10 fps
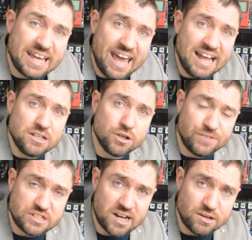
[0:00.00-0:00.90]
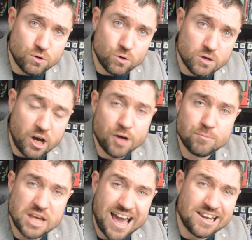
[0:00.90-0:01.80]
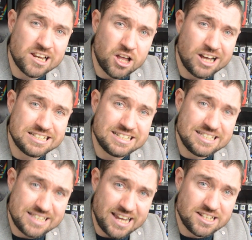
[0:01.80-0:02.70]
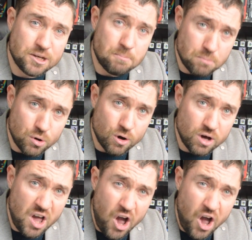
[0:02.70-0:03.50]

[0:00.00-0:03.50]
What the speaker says: end of the channel to analyse data more,